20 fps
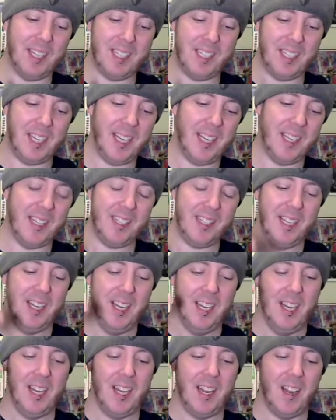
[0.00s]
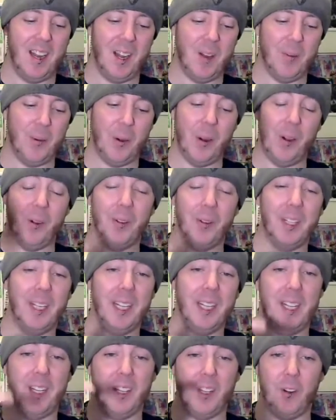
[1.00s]
kits. We're only
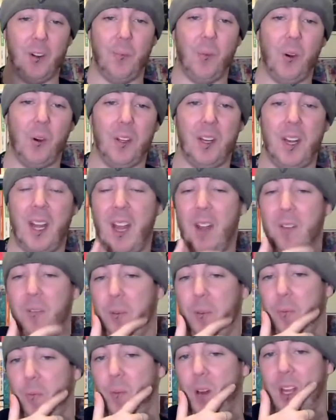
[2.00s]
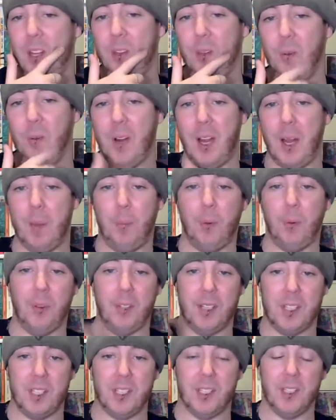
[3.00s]
a little more than halfway through April.
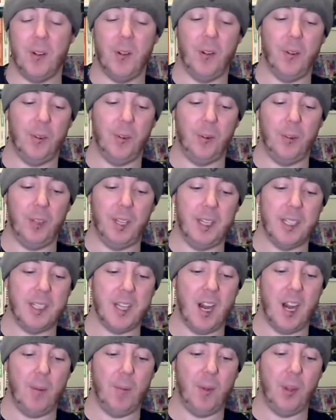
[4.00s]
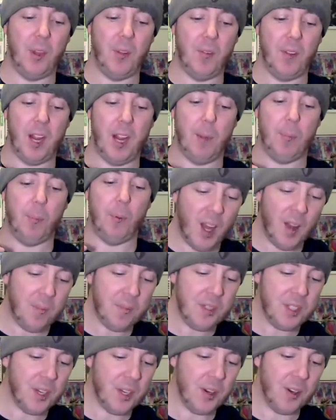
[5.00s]
This is going through the entire month of April,
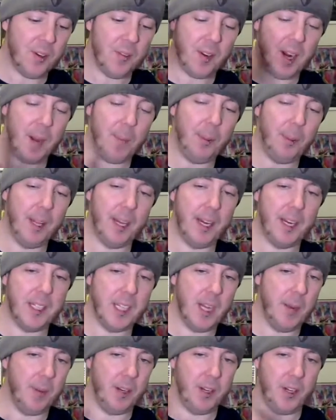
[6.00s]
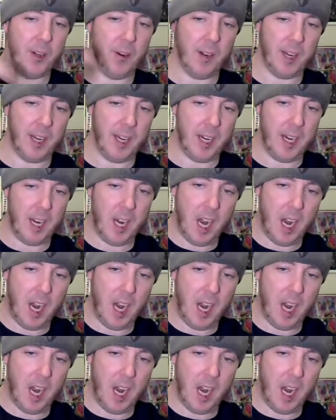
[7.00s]
so you've got plenty of time to donate.